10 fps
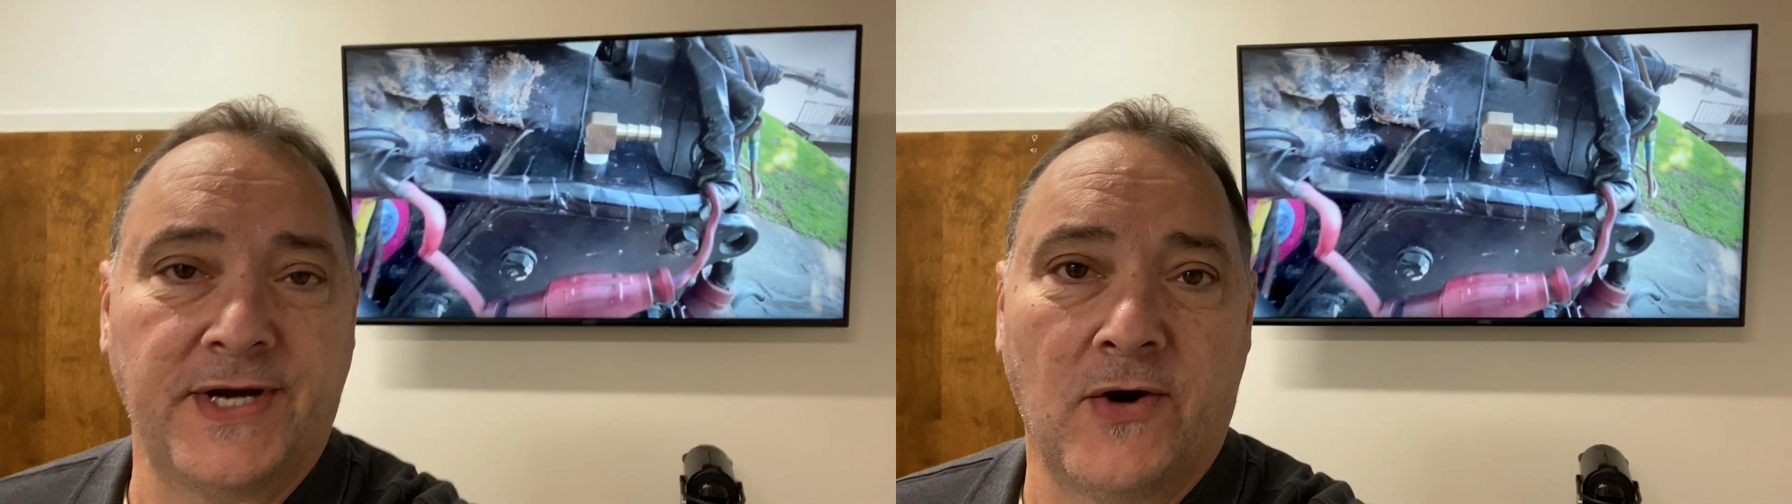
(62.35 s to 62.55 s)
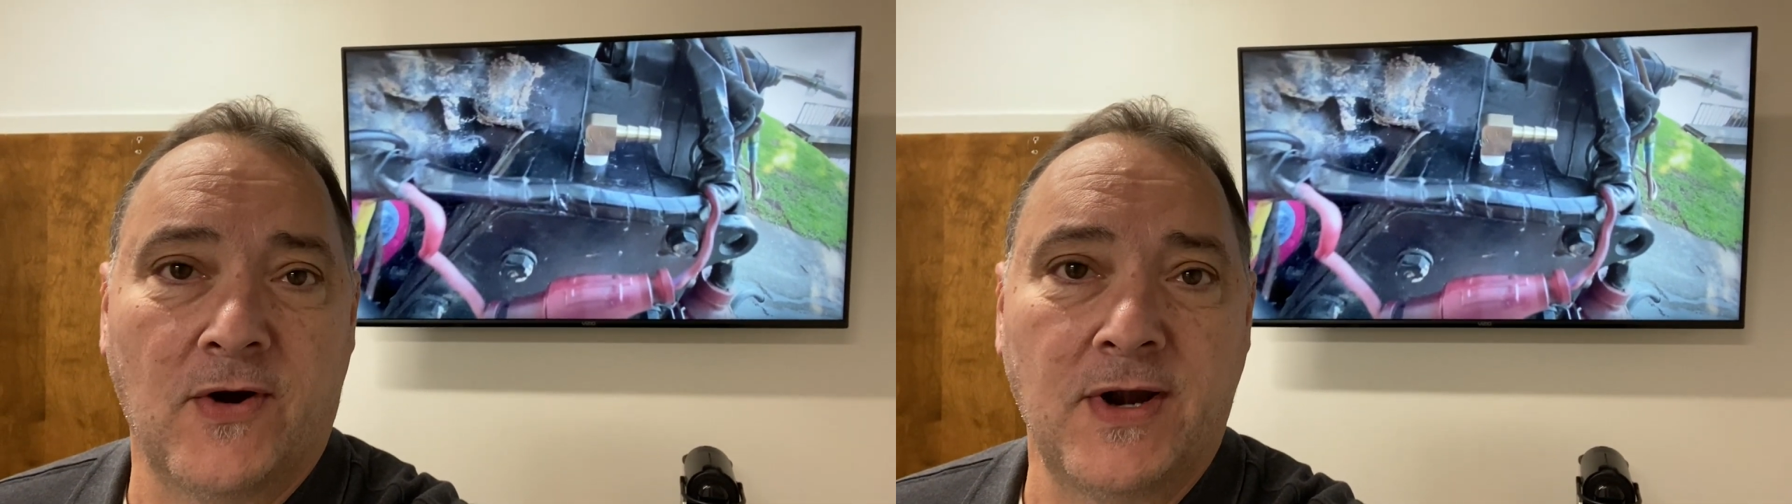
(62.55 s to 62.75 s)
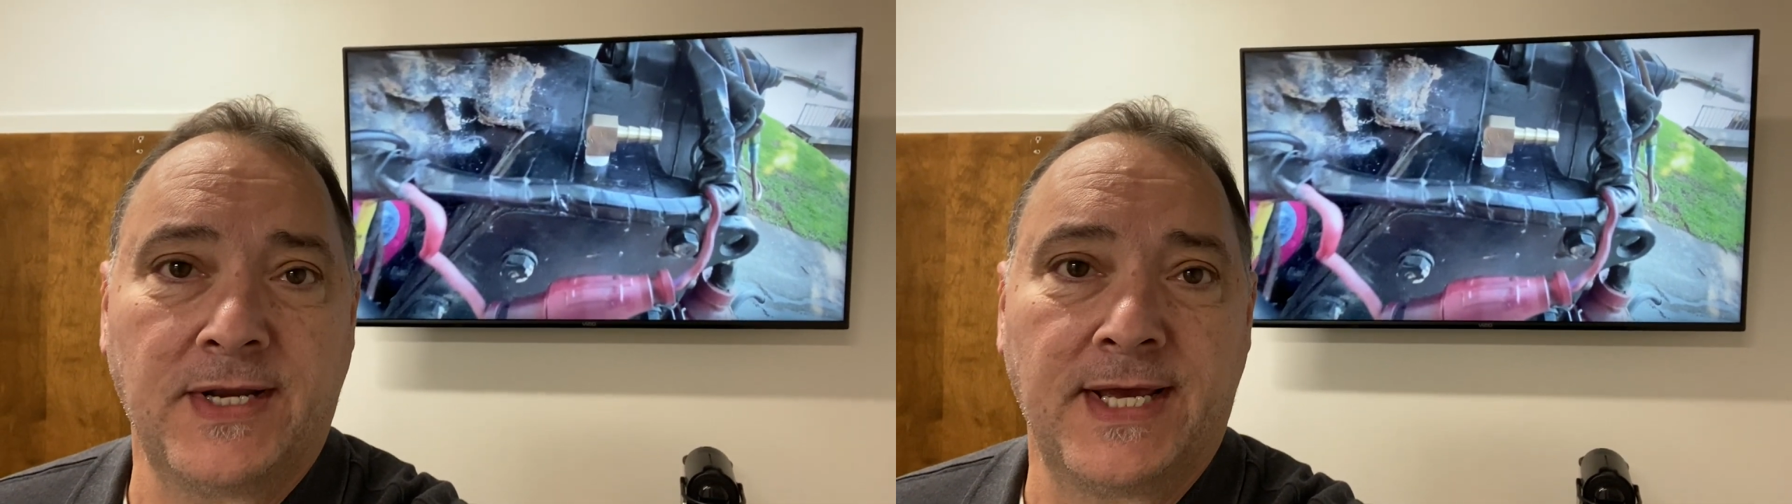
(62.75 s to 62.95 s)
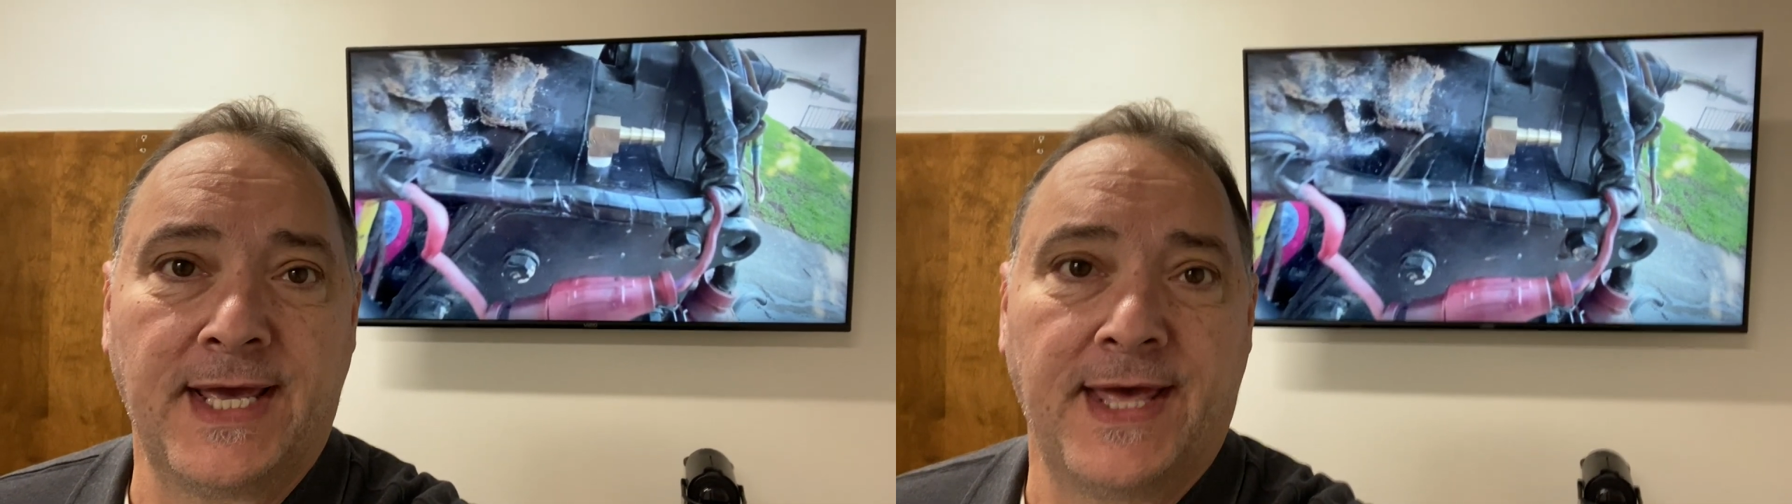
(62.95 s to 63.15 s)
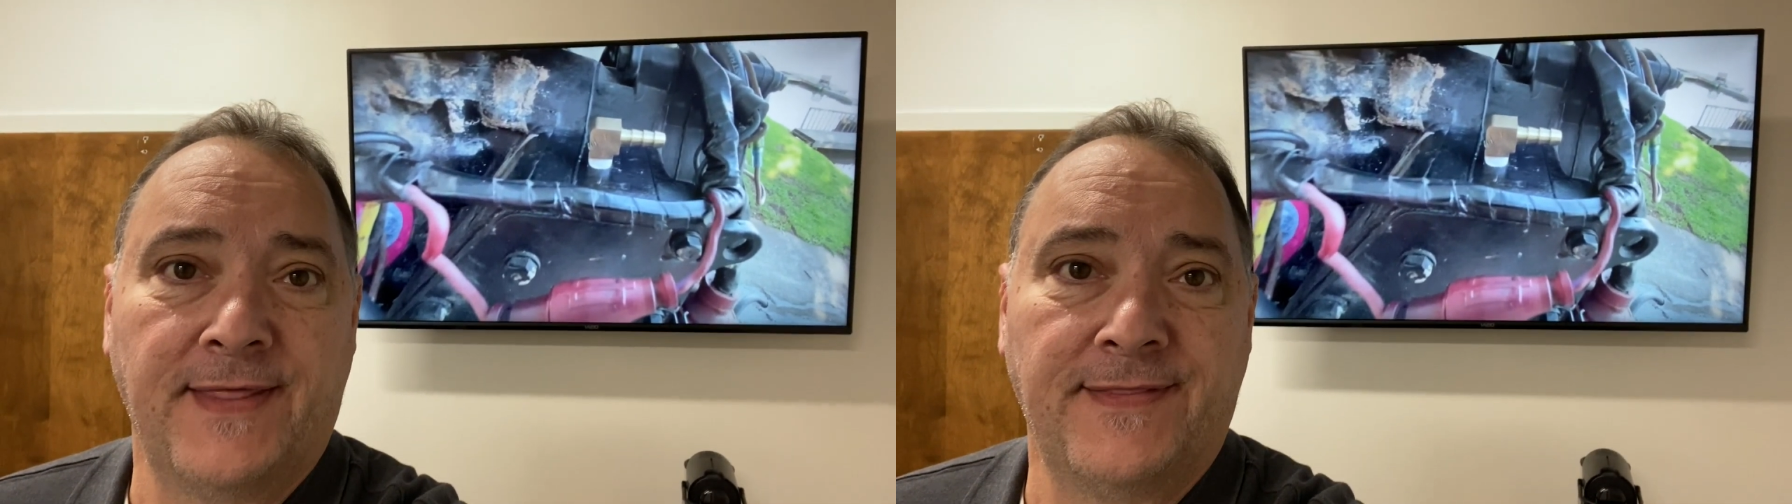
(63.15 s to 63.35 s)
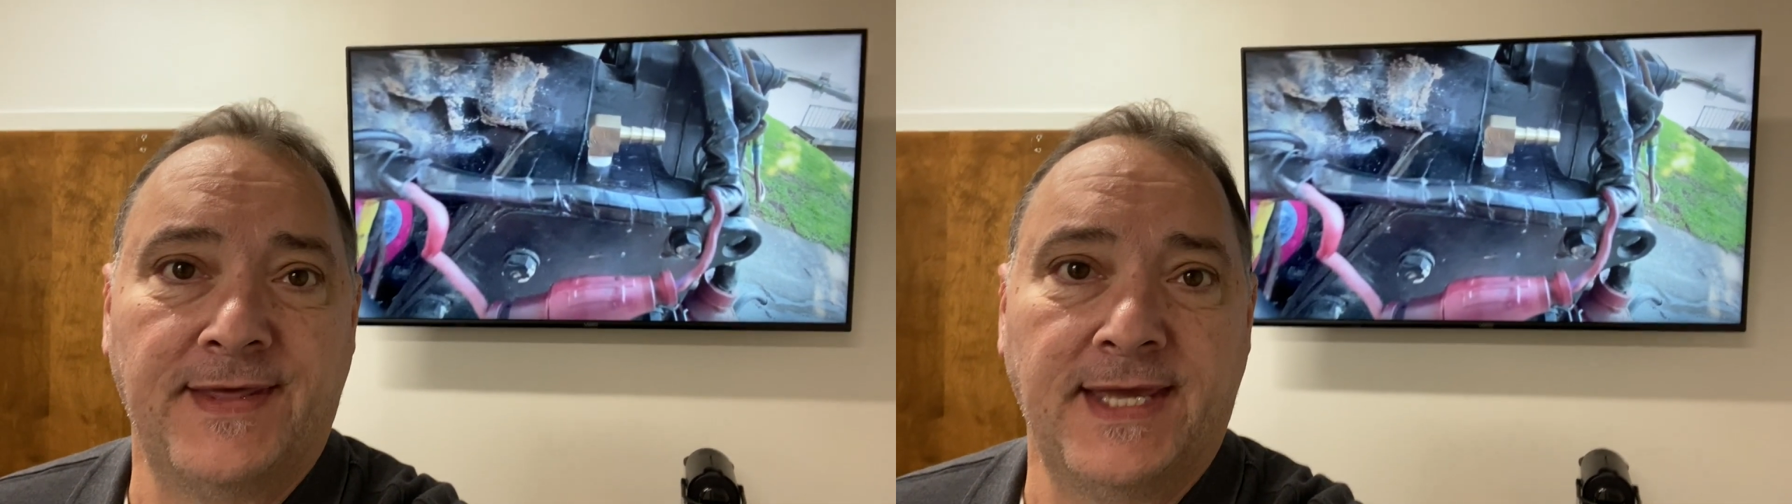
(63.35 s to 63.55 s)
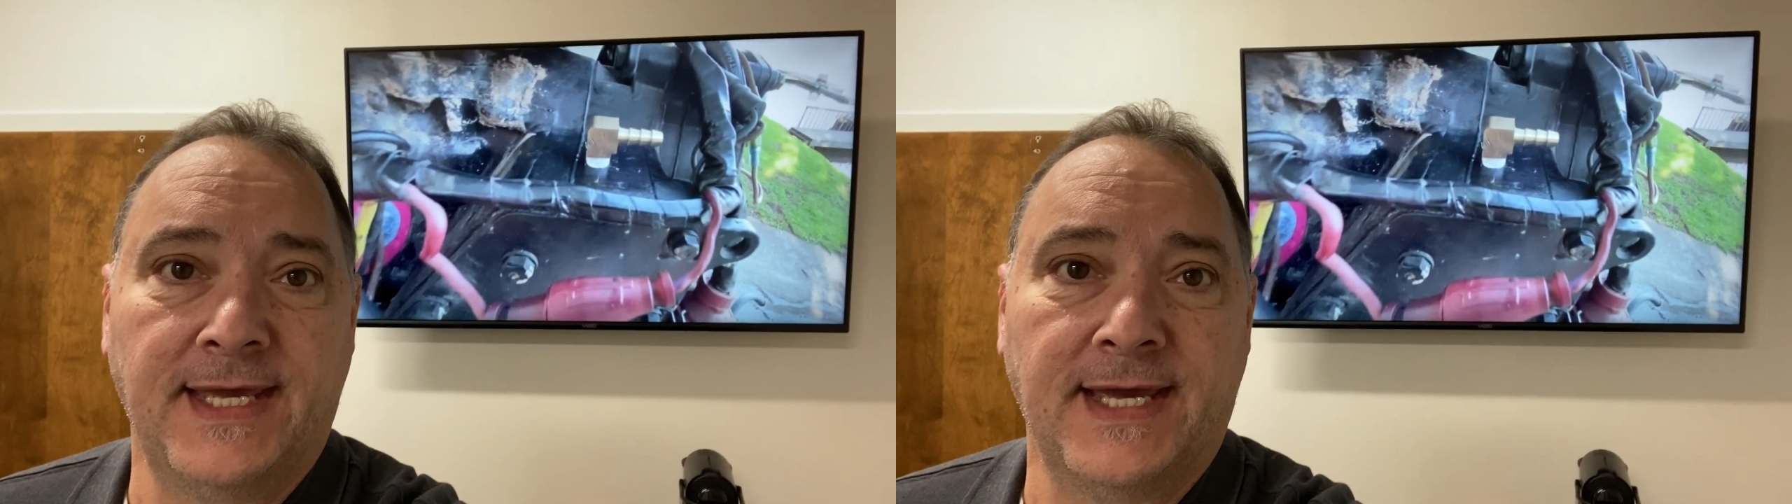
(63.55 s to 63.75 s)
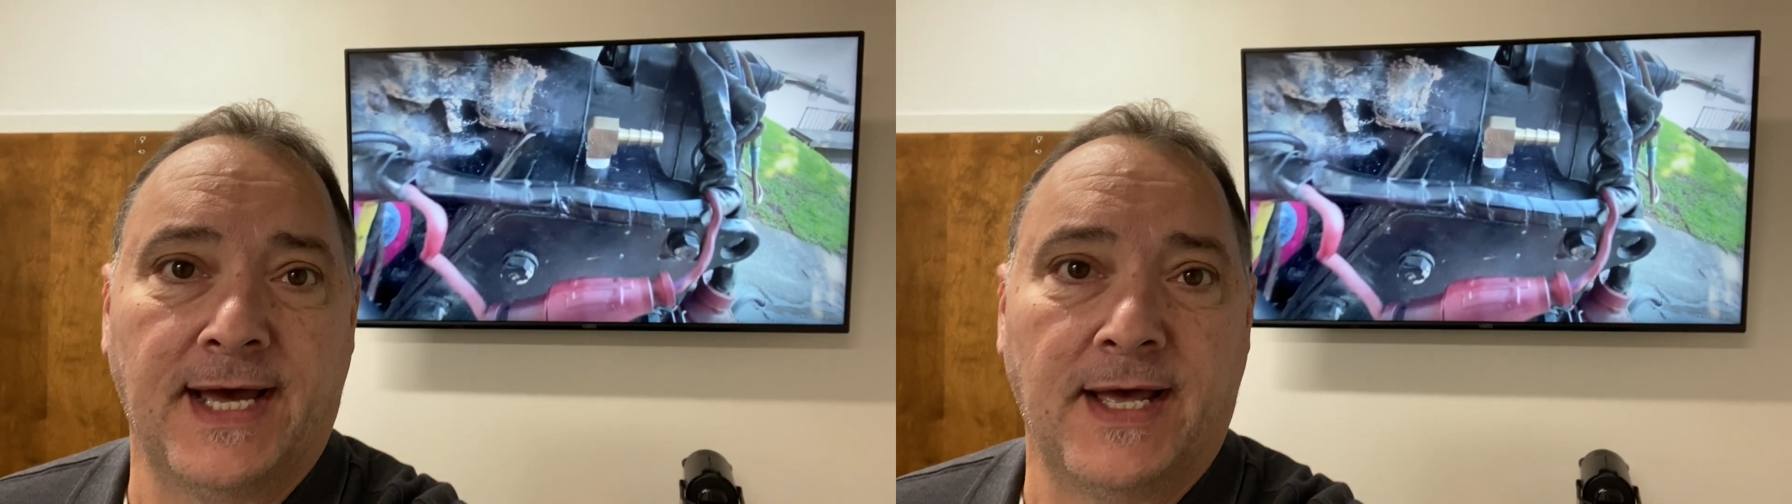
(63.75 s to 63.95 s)
hard.
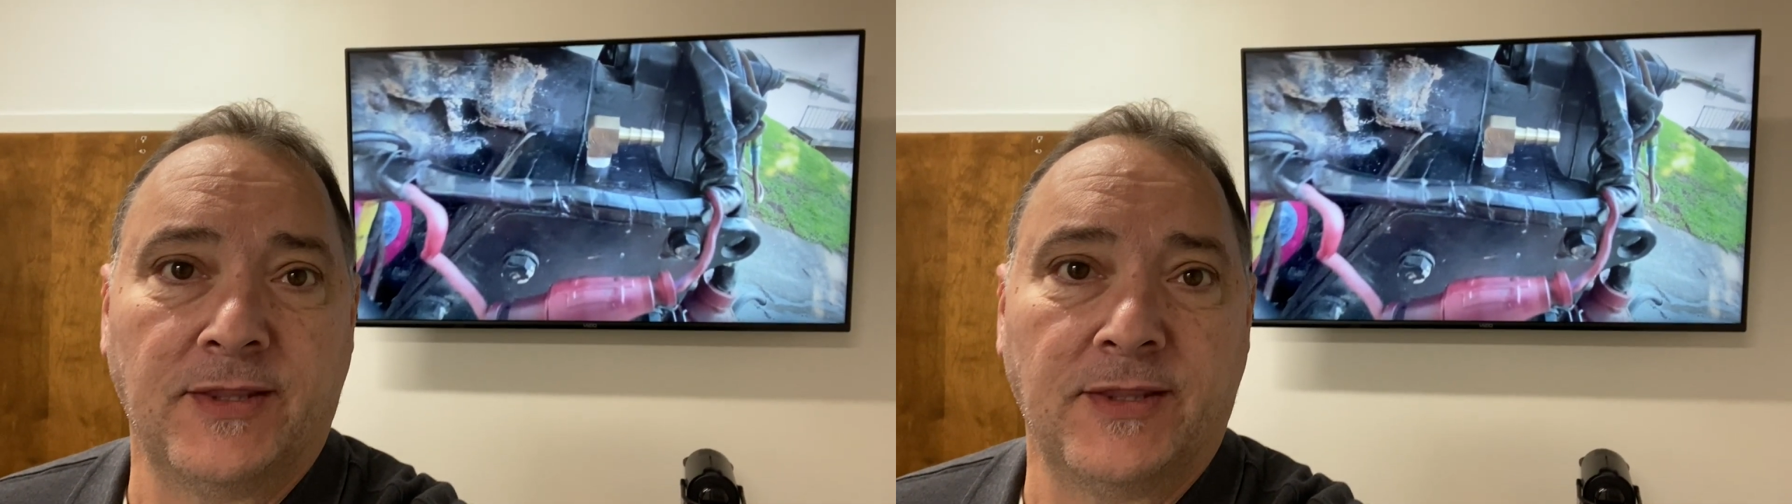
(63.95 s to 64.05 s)
The uh,